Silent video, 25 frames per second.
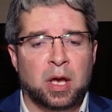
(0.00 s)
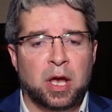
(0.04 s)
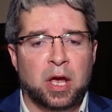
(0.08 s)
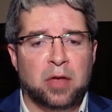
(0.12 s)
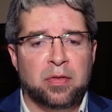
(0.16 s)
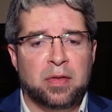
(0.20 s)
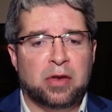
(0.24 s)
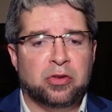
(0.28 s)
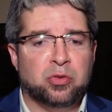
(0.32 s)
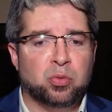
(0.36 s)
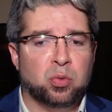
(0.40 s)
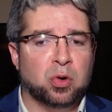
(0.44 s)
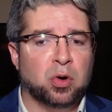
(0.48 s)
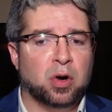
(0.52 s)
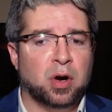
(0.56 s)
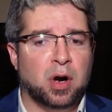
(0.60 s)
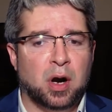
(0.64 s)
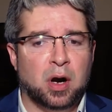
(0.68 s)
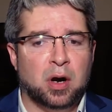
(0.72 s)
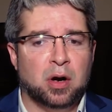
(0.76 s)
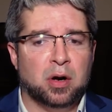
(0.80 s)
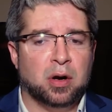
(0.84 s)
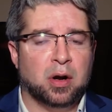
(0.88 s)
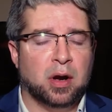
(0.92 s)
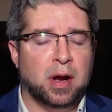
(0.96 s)
And that's where
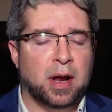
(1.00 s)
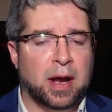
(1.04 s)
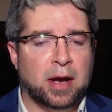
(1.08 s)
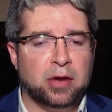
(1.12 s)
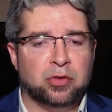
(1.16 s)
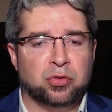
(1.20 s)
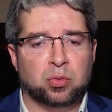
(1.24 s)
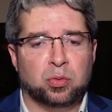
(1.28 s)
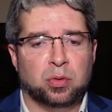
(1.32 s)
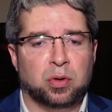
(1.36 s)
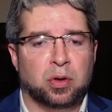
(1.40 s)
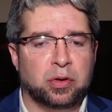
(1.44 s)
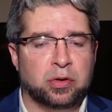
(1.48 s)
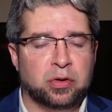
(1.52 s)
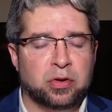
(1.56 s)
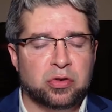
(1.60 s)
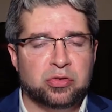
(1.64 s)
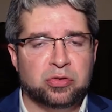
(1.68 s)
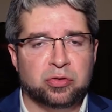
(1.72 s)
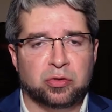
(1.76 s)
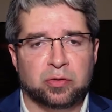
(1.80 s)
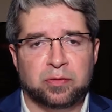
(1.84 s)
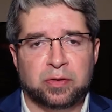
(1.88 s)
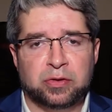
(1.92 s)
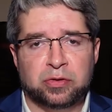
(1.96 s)
our actual
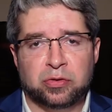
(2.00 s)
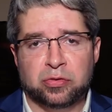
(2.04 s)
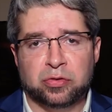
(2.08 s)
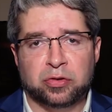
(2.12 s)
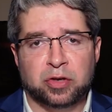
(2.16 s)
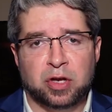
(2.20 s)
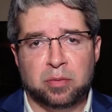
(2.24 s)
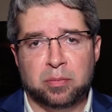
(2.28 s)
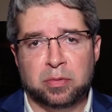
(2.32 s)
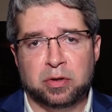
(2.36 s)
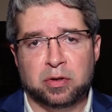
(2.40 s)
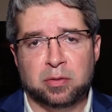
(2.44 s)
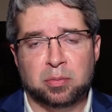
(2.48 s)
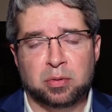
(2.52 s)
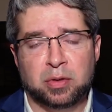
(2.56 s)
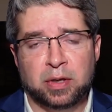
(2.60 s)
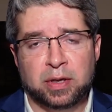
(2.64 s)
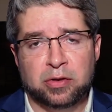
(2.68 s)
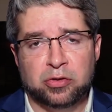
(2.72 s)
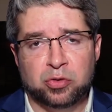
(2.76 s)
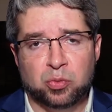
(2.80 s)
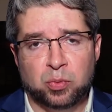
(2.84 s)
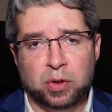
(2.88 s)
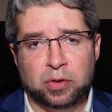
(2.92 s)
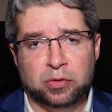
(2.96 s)
additional features come into play
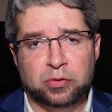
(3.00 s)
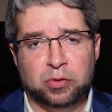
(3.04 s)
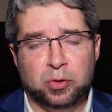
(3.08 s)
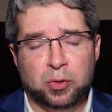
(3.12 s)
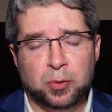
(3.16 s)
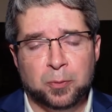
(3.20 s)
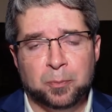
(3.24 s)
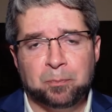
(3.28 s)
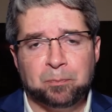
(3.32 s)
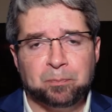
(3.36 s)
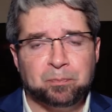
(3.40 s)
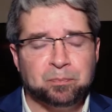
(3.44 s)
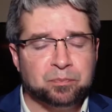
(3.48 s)
as well too.